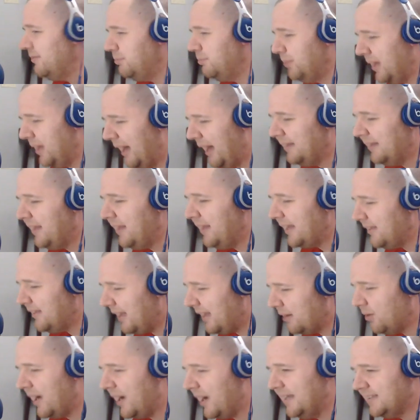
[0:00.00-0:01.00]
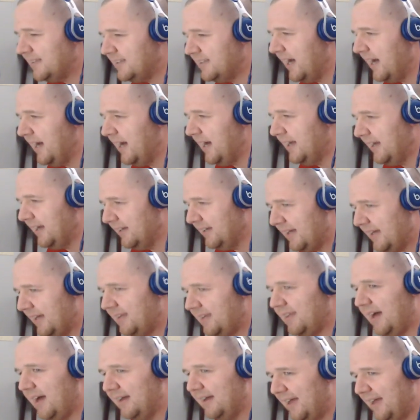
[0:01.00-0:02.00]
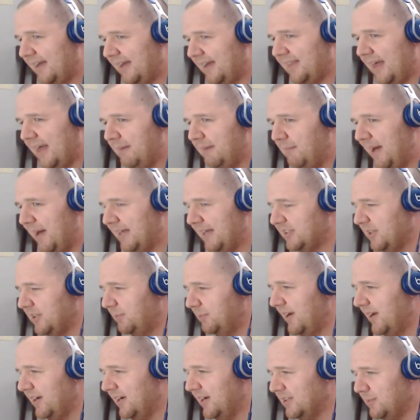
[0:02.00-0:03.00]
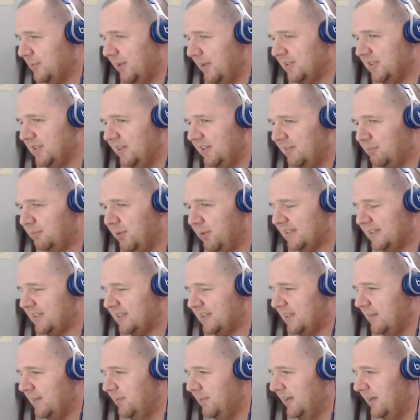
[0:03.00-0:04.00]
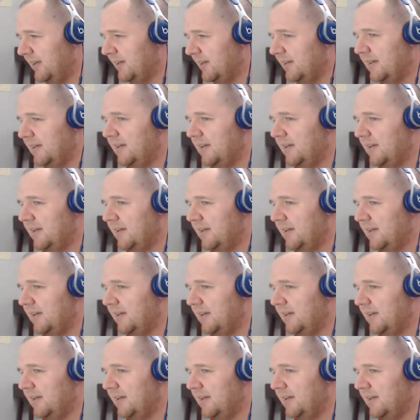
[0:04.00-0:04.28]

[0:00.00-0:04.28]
But I like that right side. I like that matchup there, especially if Breck's going to be